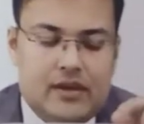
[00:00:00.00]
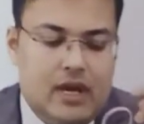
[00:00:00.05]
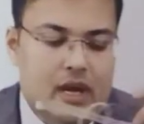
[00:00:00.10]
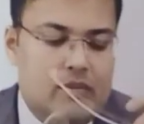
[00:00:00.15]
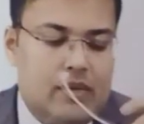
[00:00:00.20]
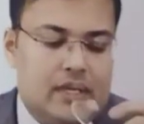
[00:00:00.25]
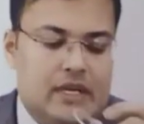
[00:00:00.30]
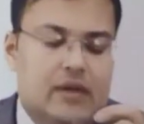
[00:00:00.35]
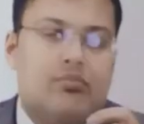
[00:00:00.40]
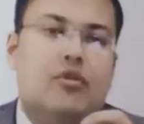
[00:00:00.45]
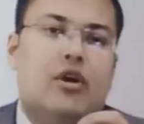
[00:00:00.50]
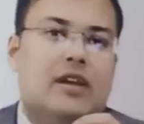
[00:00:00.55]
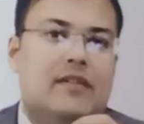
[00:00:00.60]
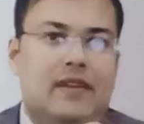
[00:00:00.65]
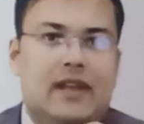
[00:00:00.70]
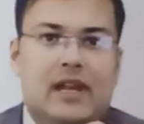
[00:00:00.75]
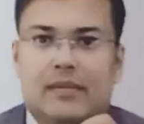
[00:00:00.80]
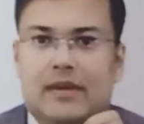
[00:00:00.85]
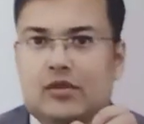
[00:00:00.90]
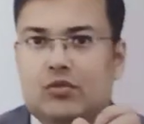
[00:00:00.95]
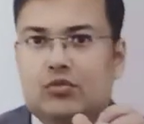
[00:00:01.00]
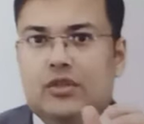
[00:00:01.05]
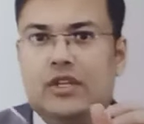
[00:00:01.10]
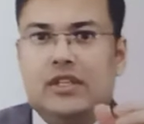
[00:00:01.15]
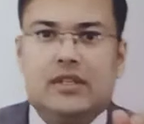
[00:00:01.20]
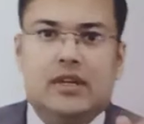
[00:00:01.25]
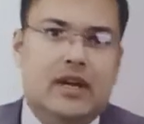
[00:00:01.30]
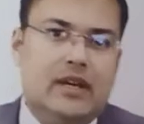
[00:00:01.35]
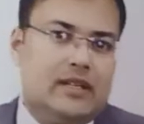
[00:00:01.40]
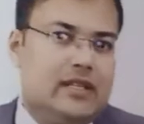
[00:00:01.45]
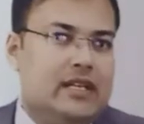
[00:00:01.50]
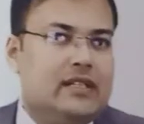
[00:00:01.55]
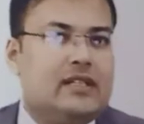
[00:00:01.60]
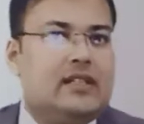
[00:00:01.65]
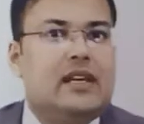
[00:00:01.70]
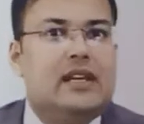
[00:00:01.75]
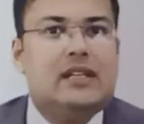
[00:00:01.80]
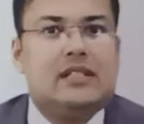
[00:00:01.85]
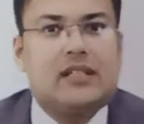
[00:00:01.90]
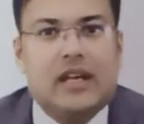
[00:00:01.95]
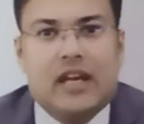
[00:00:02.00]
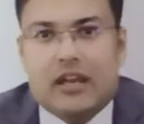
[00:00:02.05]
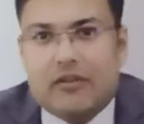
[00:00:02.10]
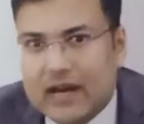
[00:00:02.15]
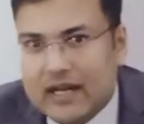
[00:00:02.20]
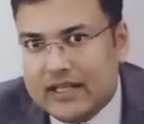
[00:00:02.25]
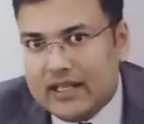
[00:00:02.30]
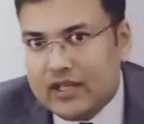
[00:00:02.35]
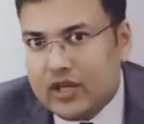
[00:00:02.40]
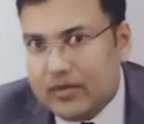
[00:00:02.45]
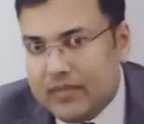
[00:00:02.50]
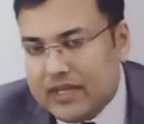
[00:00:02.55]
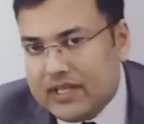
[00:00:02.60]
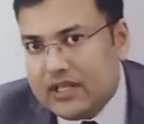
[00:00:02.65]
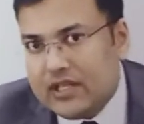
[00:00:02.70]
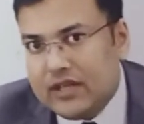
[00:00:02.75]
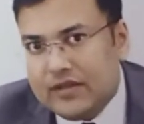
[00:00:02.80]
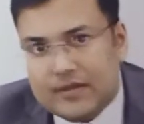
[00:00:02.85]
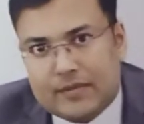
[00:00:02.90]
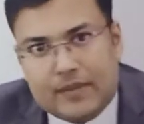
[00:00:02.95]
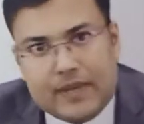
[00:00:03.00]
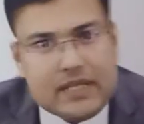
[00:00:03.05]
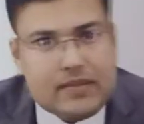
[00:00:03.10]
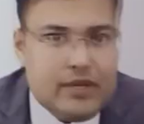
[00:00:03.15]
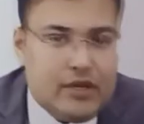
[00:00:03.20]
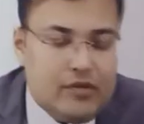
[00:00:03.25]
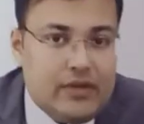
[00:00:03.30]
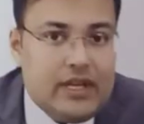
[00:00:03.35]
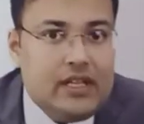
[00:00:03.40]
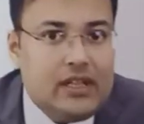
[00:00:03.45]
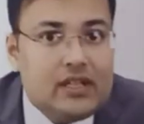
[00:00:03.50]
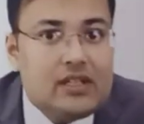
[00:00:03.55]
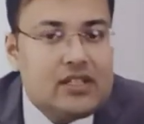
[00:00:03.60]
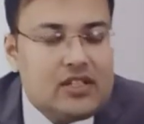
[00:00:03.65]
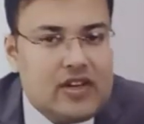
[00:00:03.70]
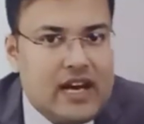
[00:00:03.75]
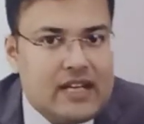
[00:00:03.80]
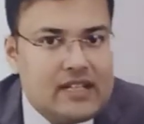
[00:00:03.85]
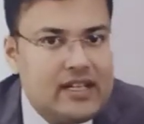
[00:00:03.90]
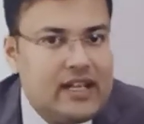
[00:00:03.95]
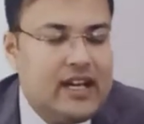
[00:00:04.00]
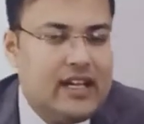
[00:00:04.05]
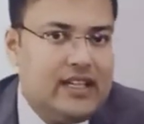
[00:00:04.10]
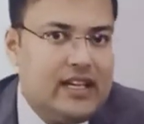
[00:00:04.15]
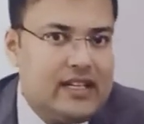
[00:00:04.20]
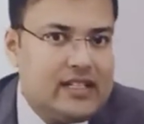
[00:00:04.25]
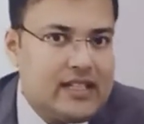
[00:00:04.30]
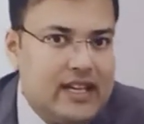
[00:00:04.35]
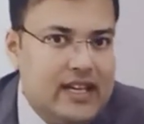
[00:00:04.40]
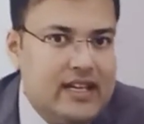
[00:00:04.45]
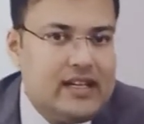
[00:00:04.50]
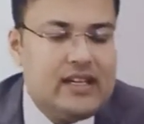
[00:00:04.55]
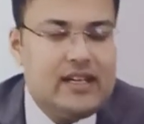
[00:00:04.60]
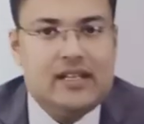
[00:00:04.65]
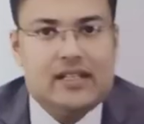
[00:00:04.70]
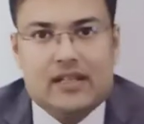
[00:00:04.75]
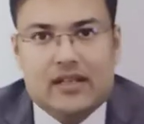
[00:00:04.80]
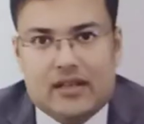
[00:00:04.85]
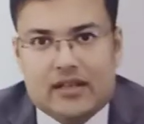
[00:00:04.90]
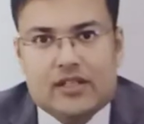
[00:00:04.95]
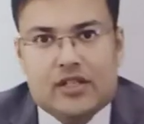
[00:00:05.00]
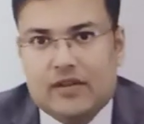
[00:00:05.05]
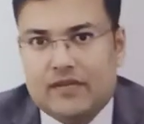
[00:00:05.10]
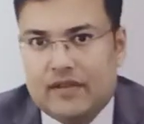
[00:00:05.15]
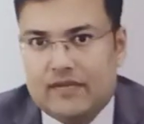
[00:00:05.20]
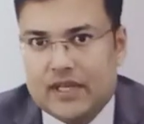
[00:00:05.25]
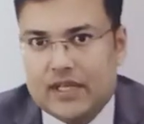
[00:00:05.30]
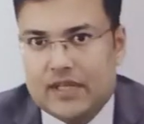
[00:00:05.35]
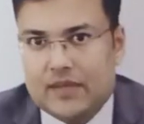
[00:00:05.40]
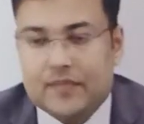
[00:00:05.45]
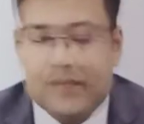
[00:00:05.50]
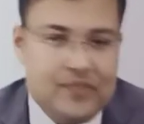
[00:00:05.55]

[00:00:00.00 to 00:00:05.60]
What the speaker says: But in polyfilament sutures, since there is crevices or presence of space between the strands, there is increased risk of infection.